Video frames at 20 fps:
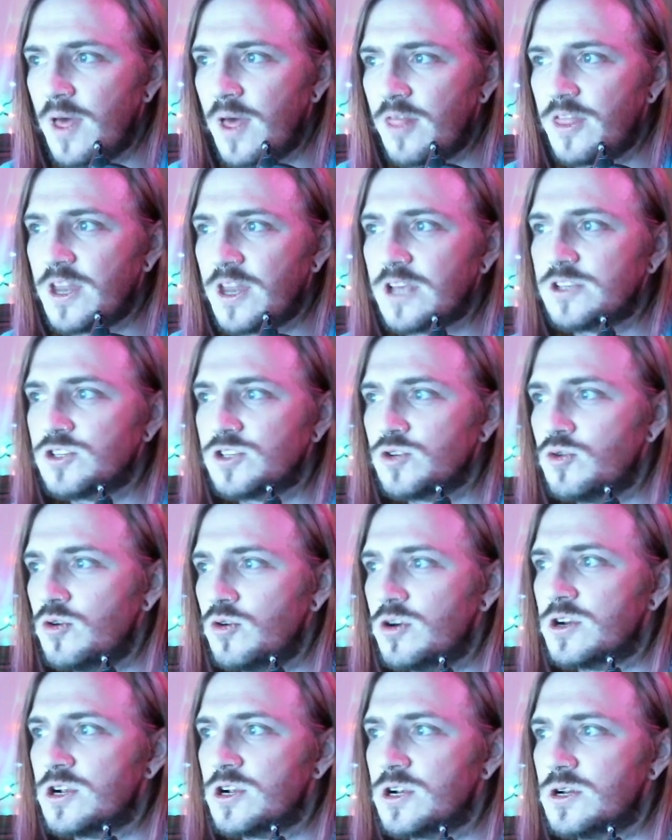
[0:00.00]
At the next
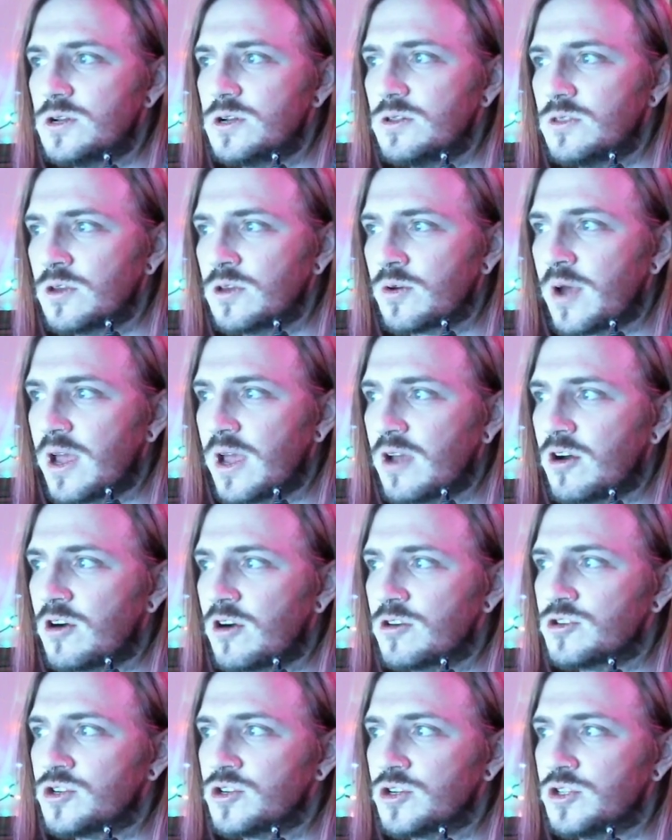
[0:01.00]
corner, the gray
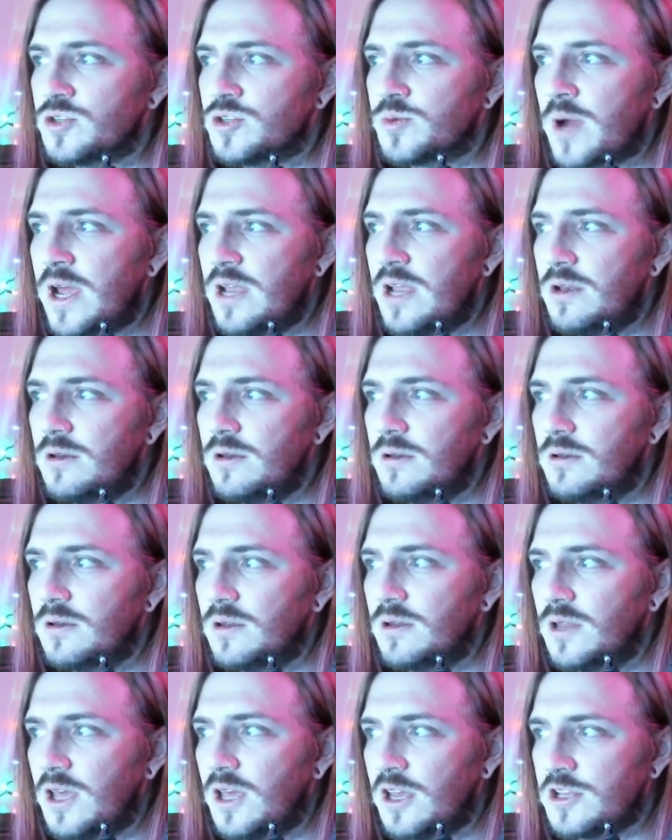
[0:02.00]
car turns right
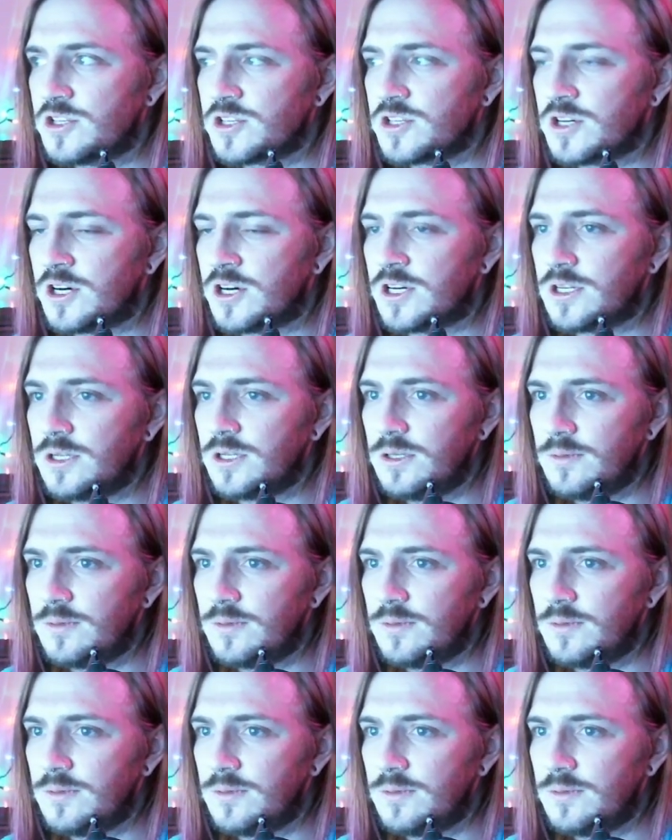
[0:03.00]
and is gone.